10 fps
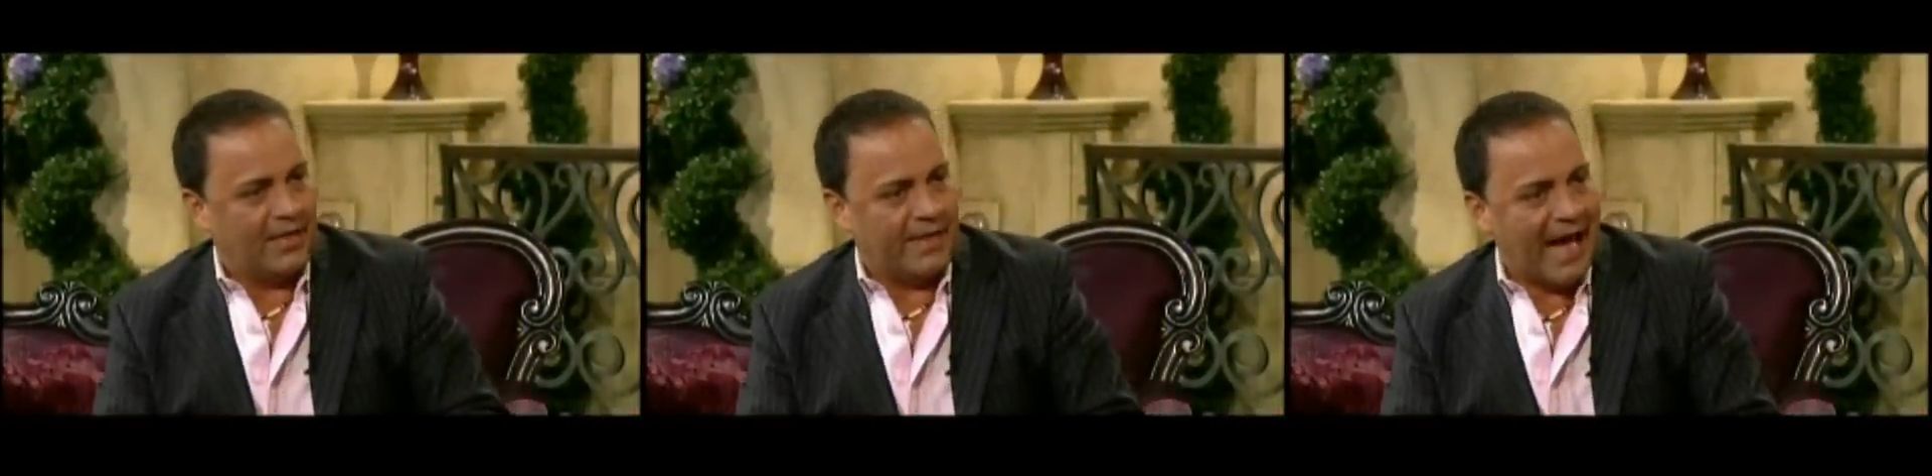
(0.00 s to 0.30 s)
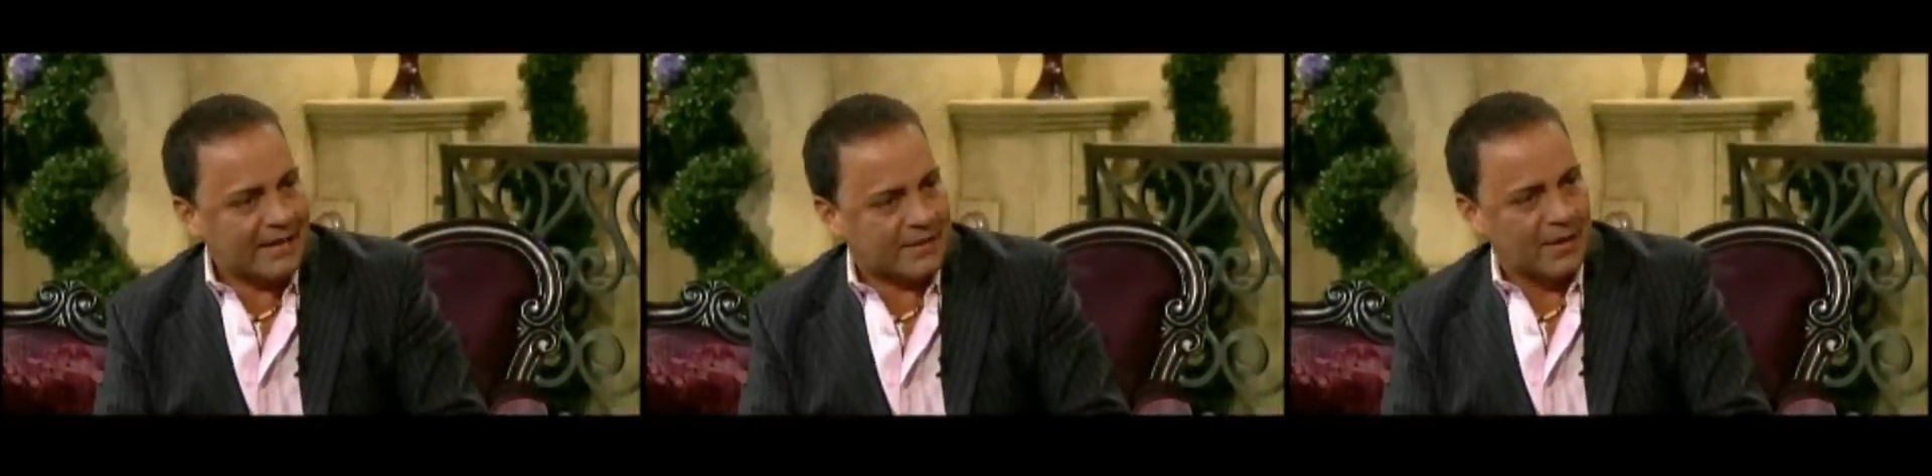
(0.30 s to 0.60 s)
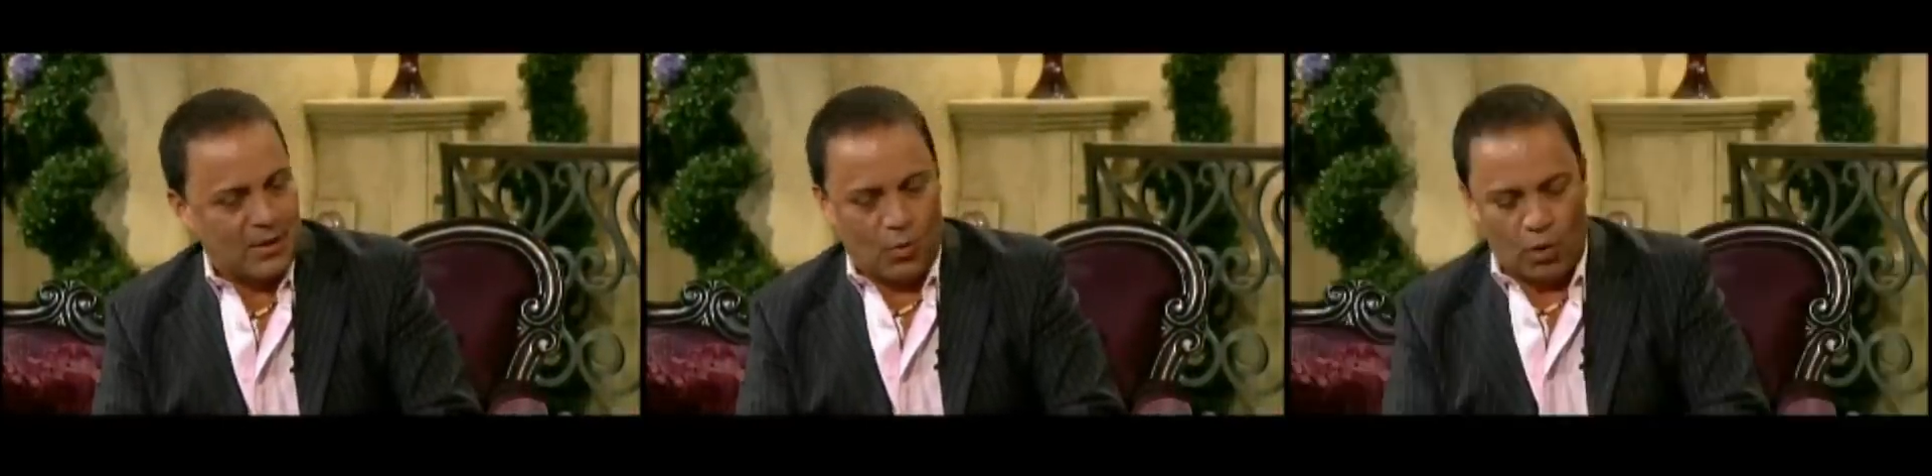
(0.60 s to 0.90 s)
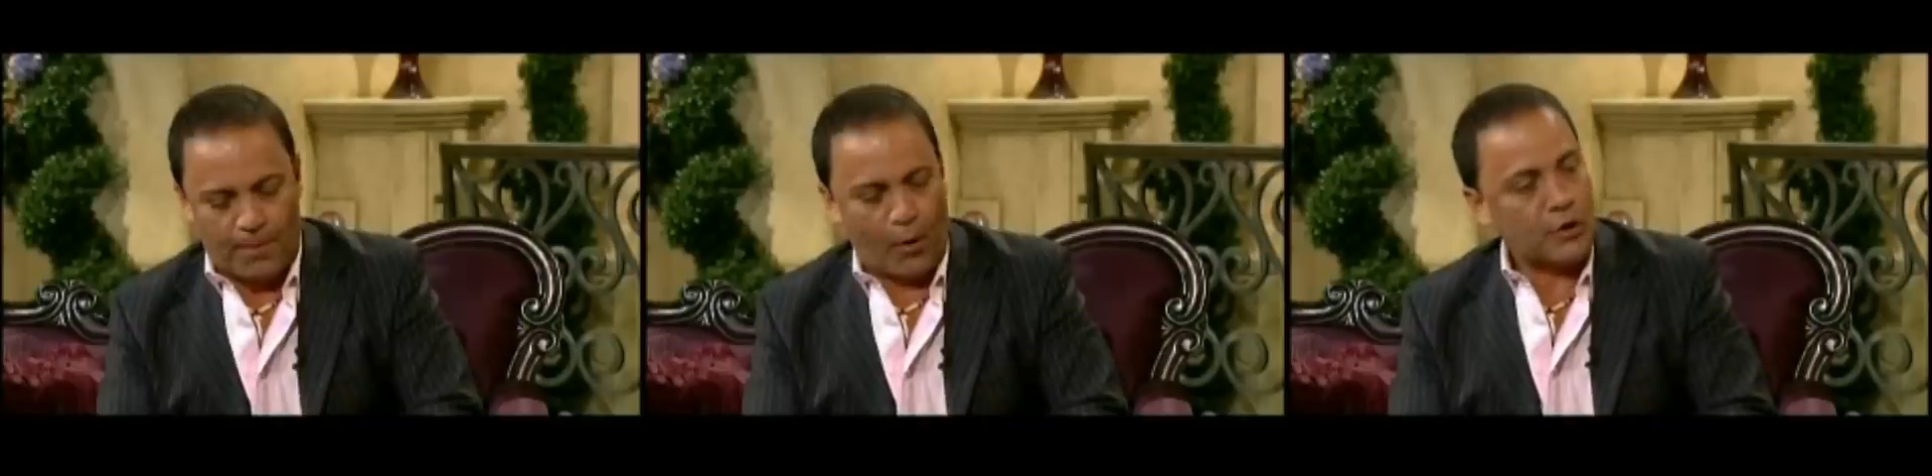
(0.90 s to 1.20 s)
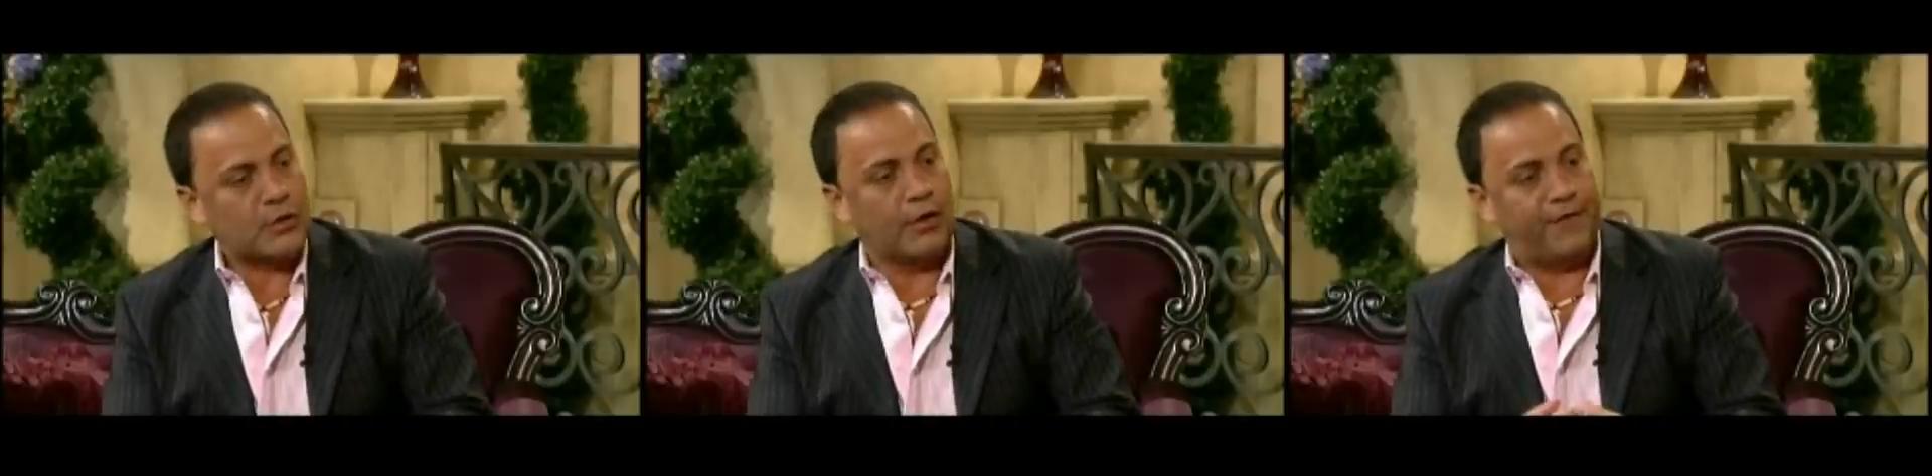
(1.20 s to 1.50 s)
And that's where
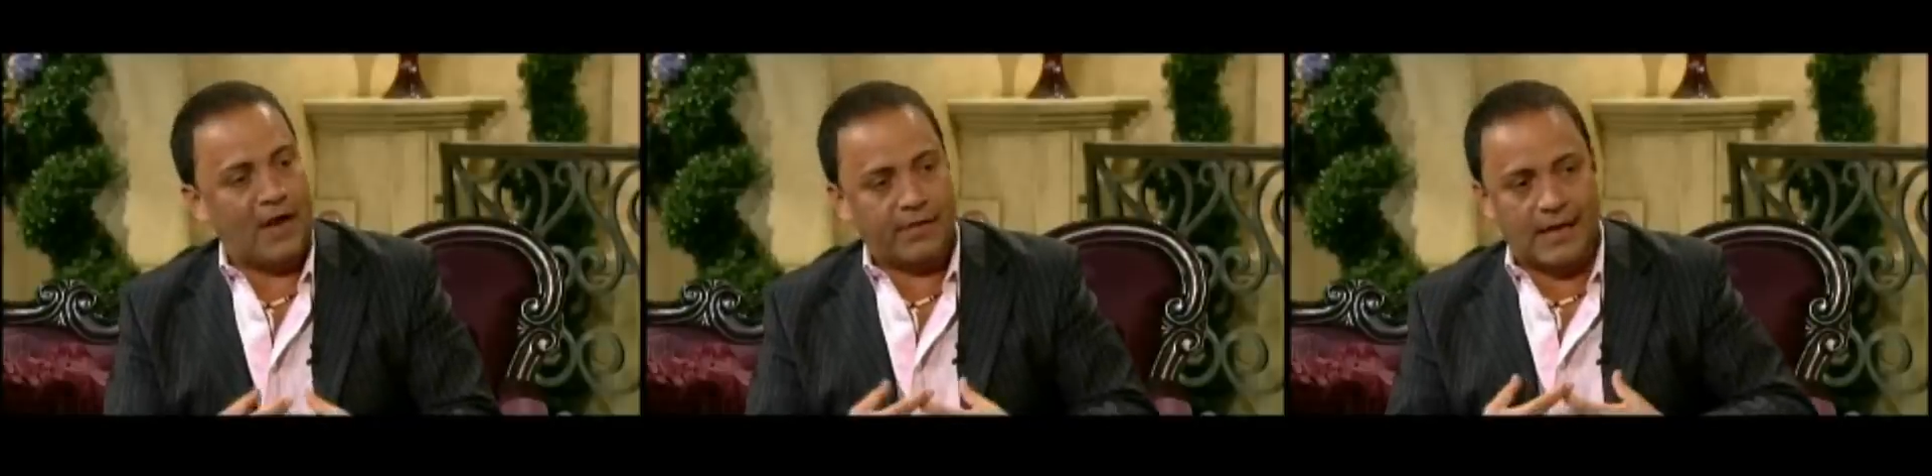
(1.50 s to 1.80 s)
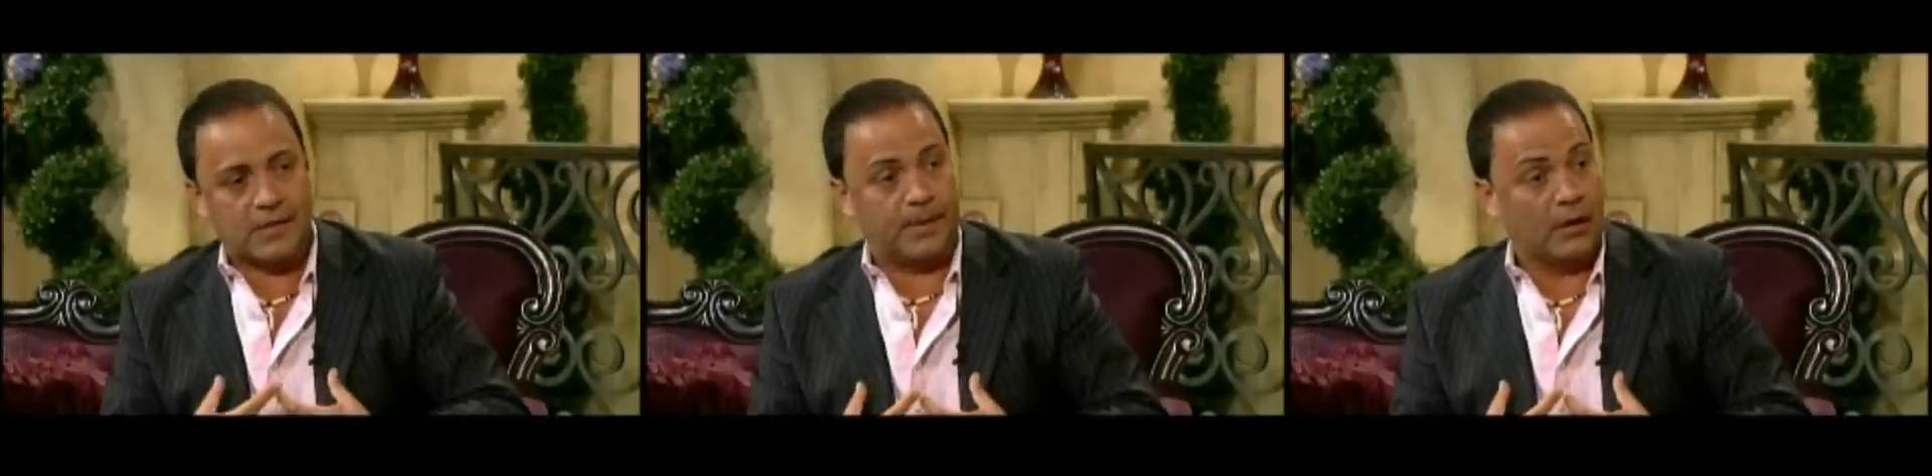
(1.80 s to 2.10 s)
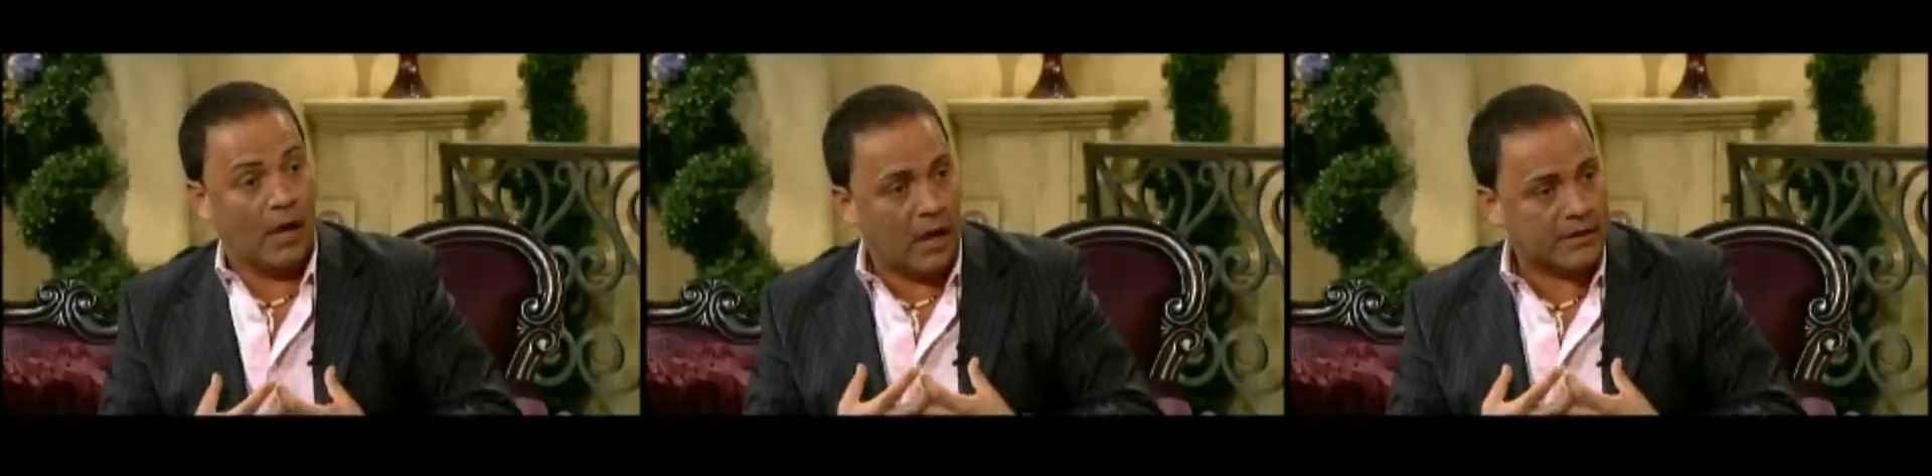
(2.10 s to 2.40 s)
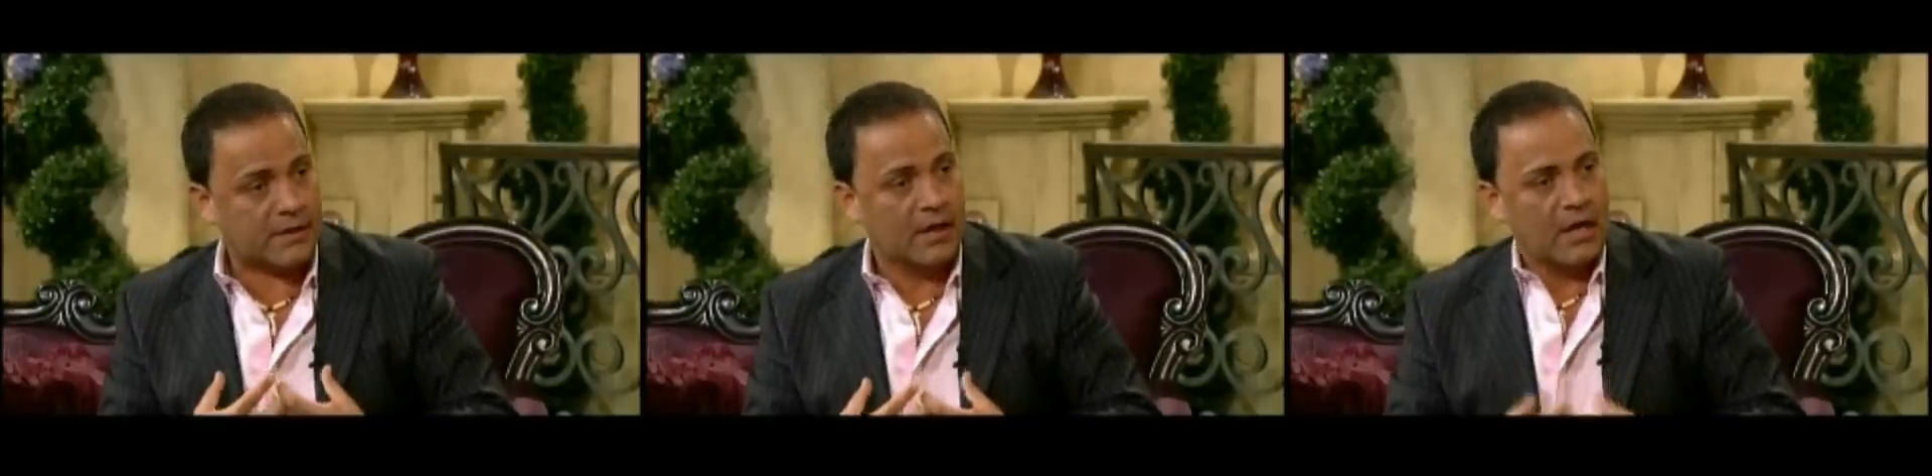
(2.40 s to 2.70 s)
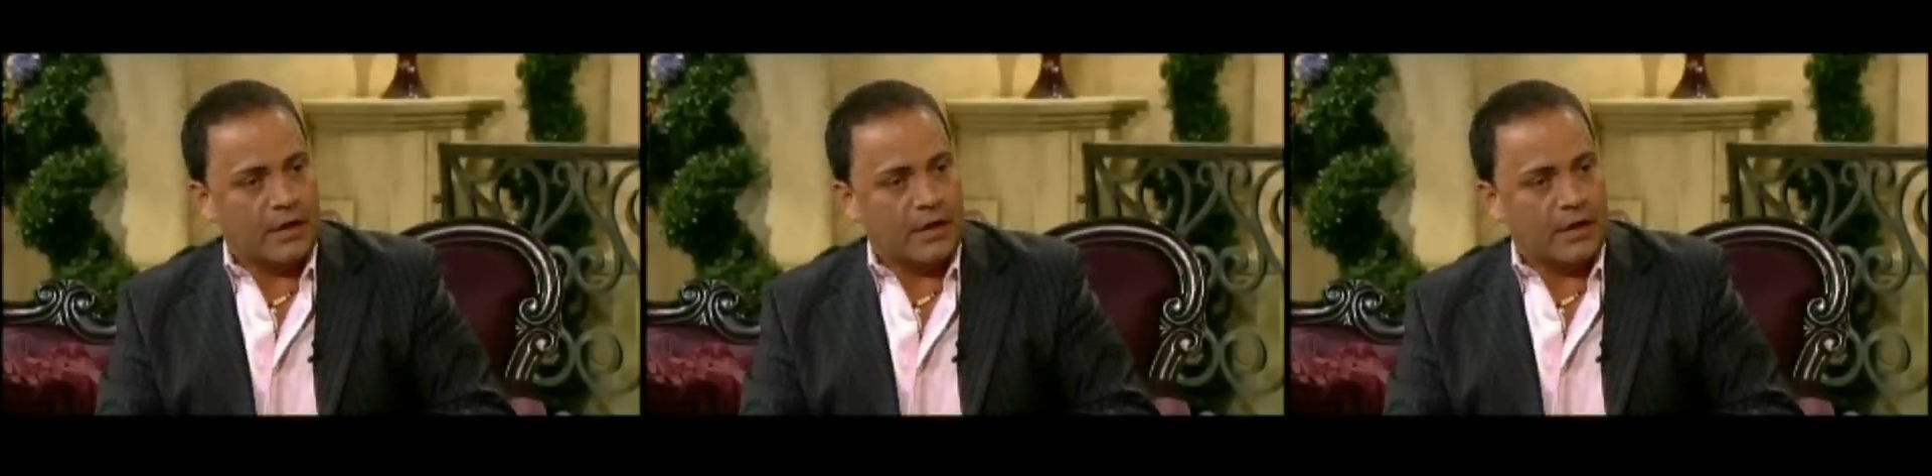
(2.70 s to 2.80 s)
personal faith has been lost.